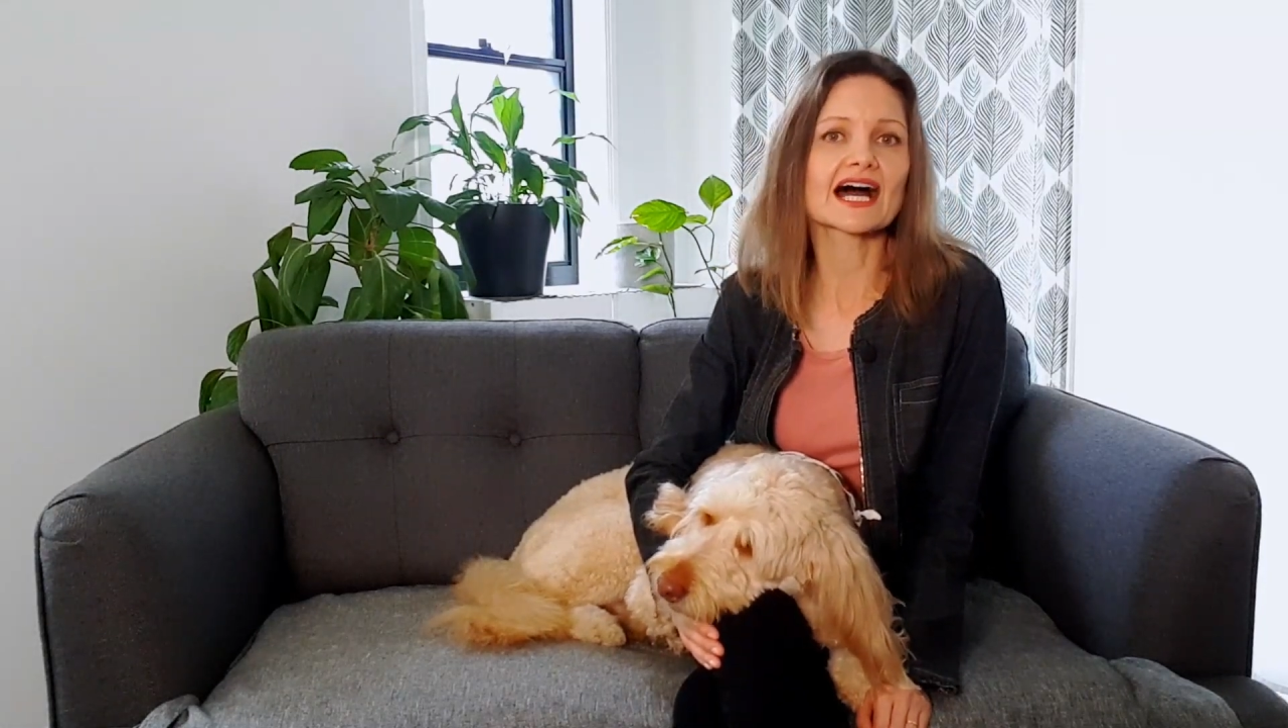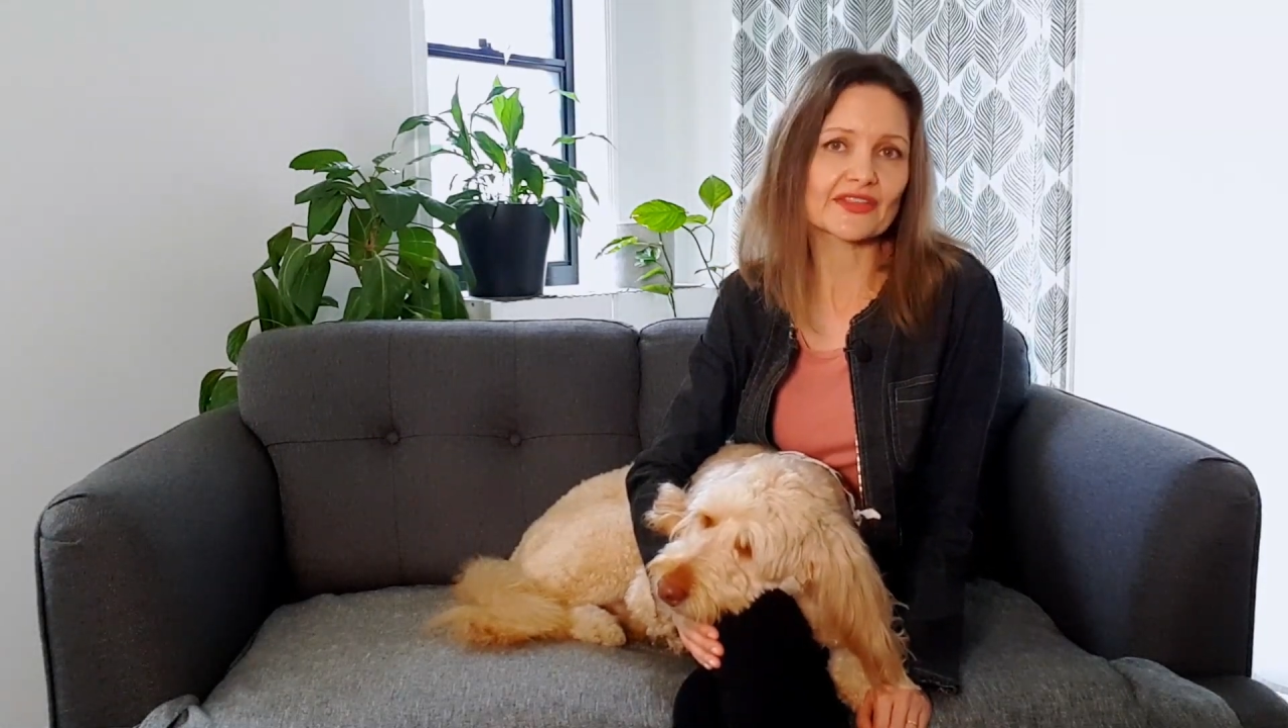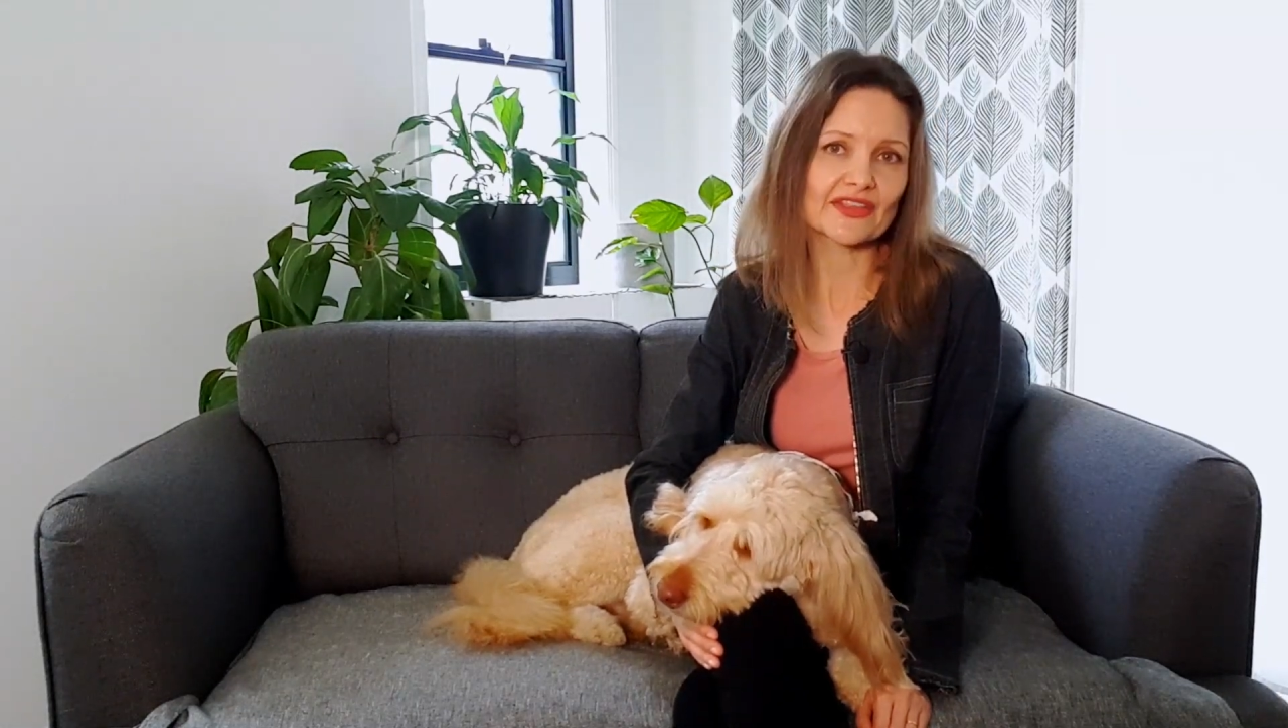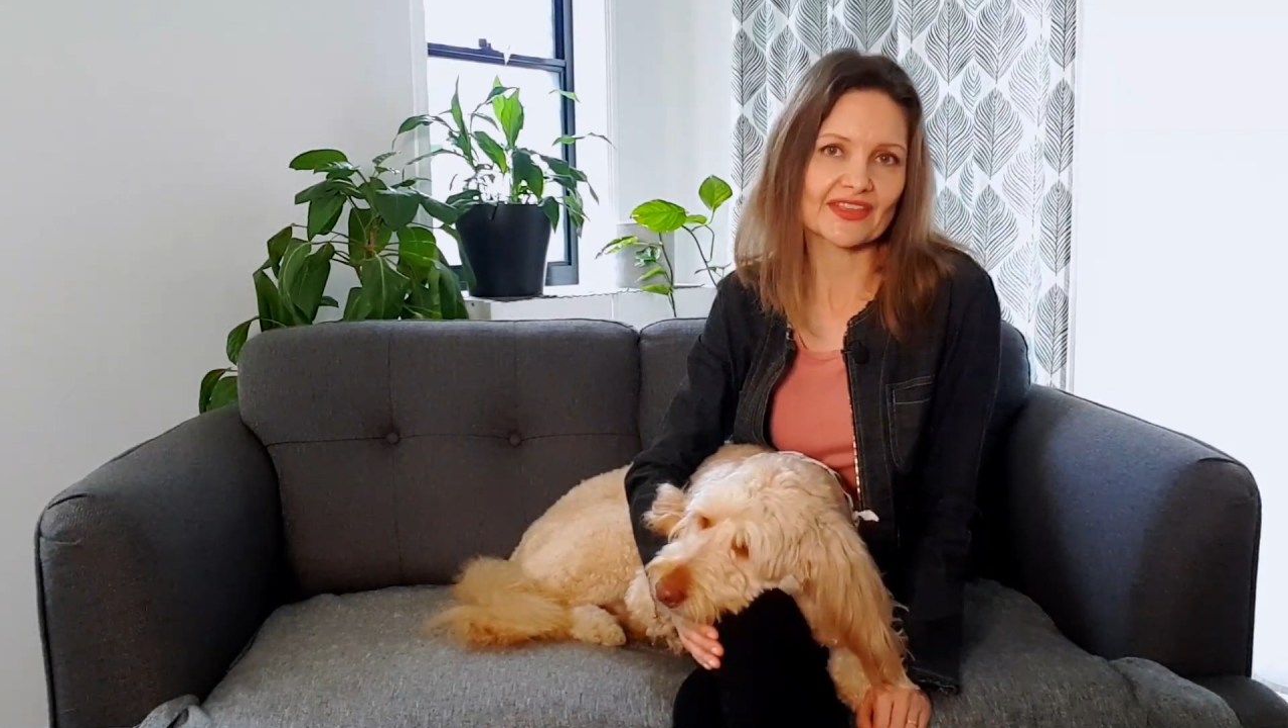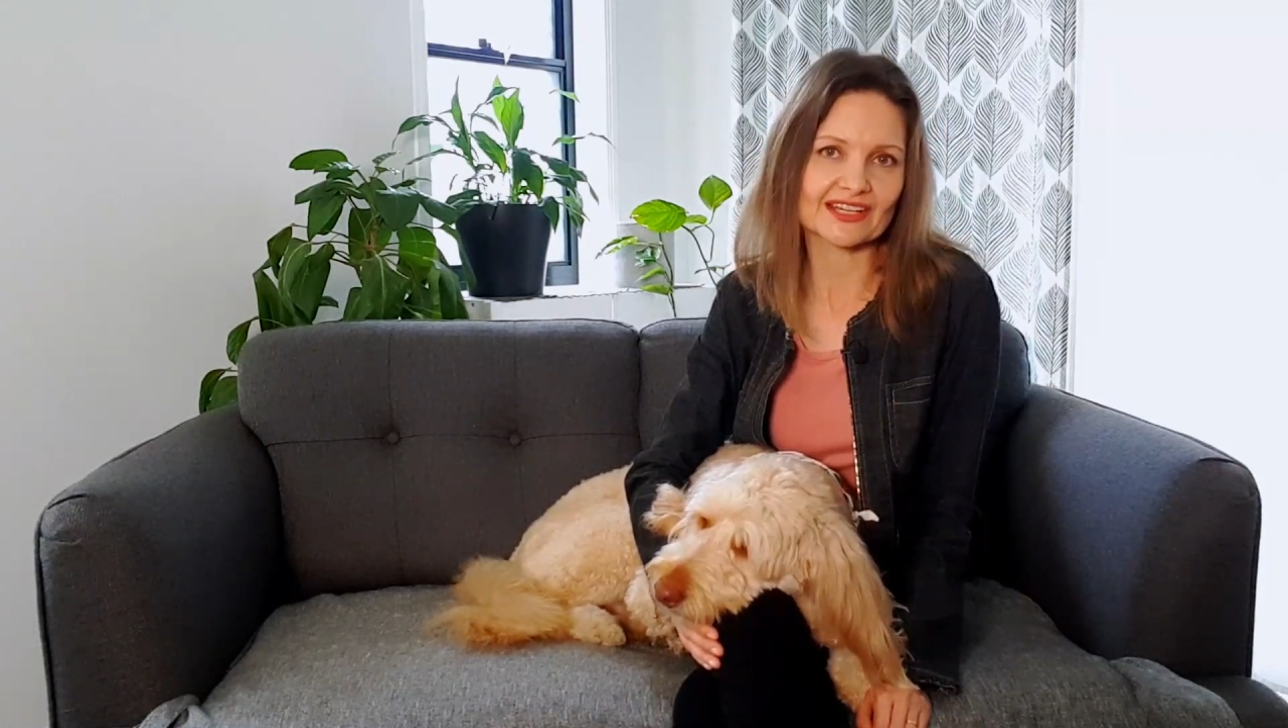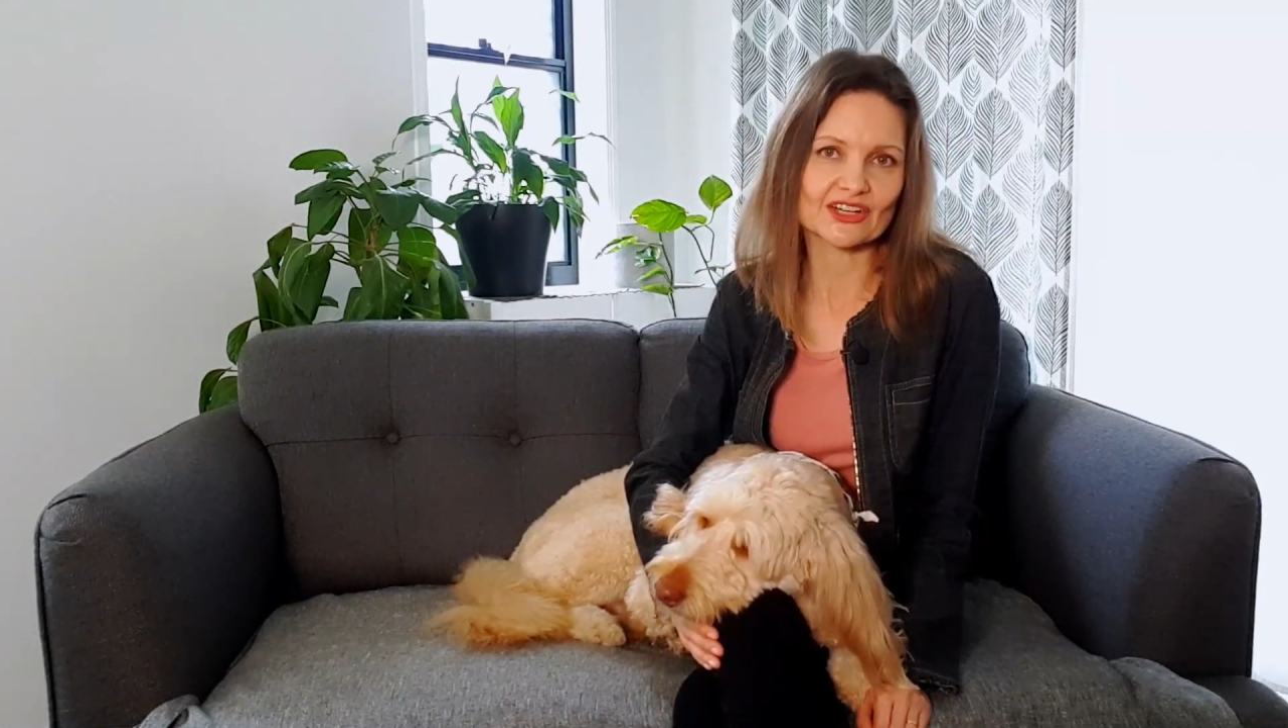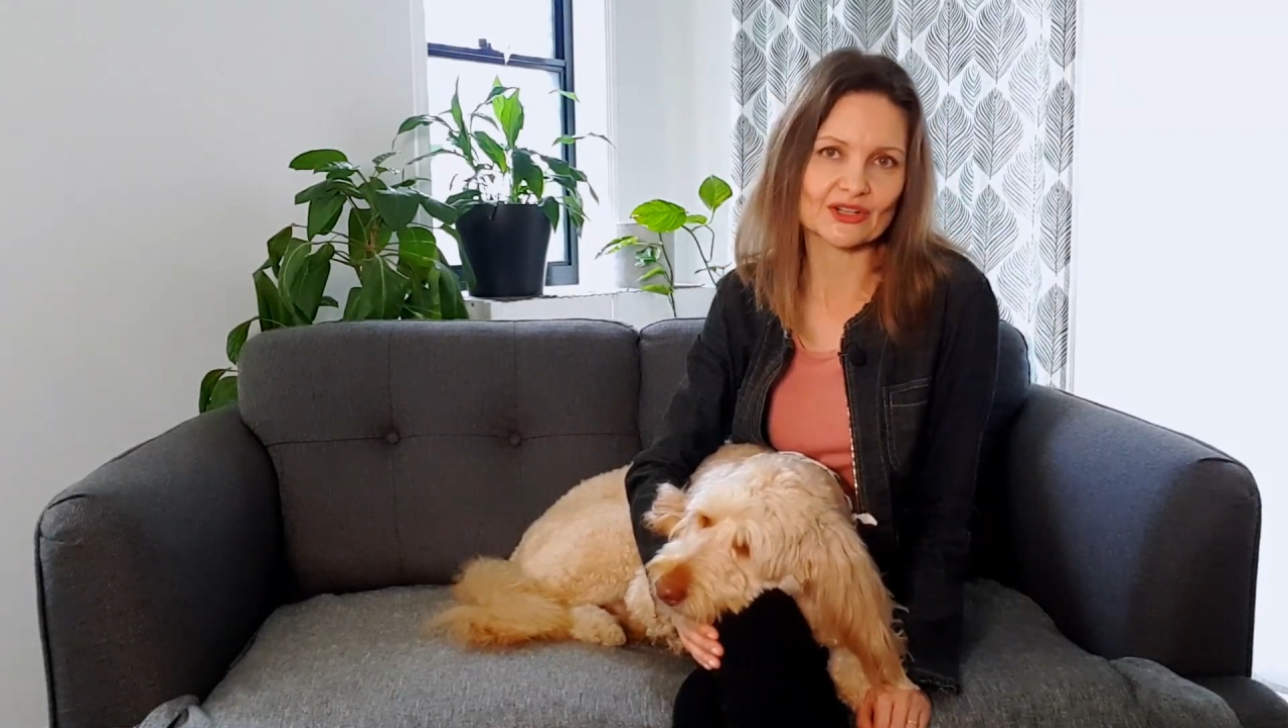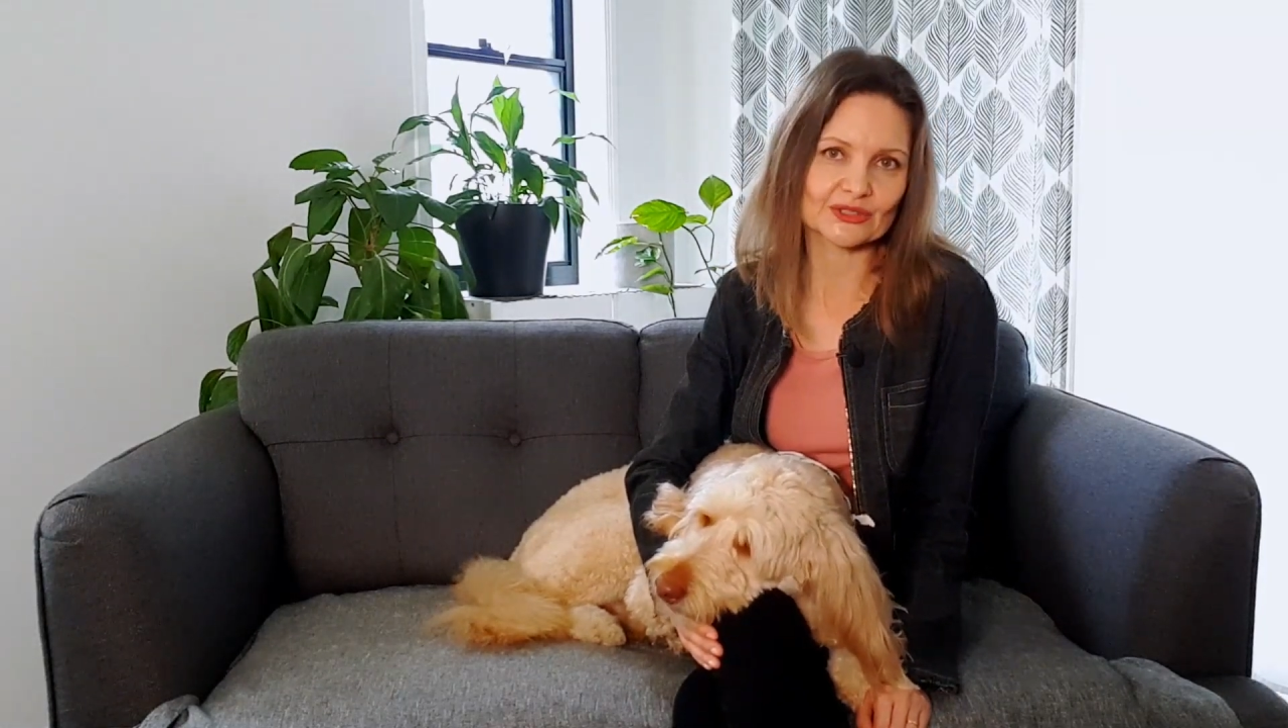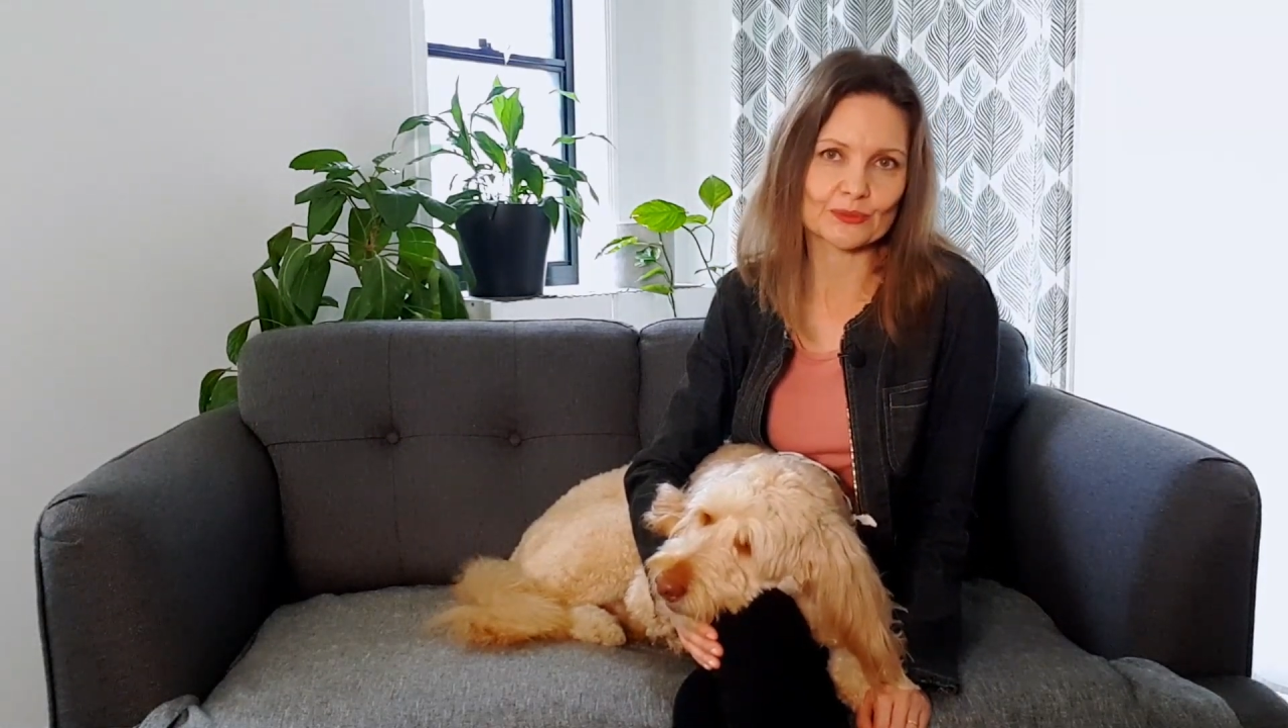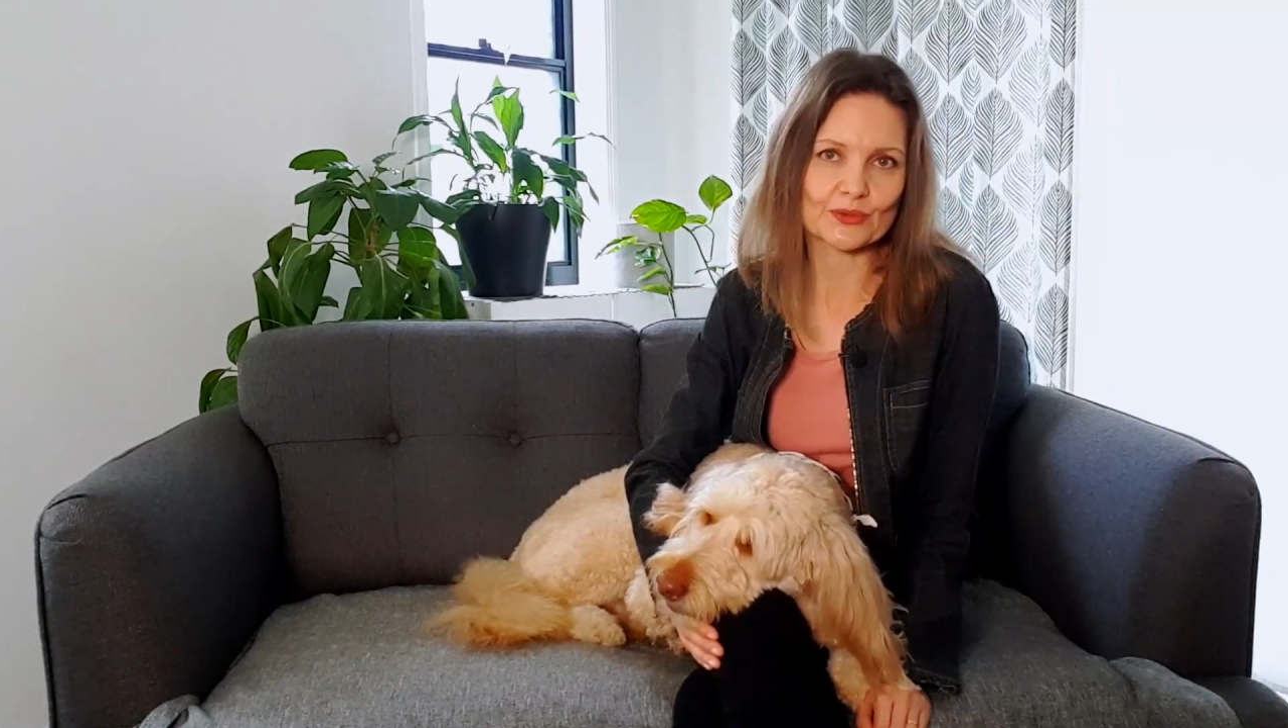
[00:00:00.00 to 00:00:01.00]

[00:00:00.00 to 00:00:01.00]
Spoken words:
other than Golden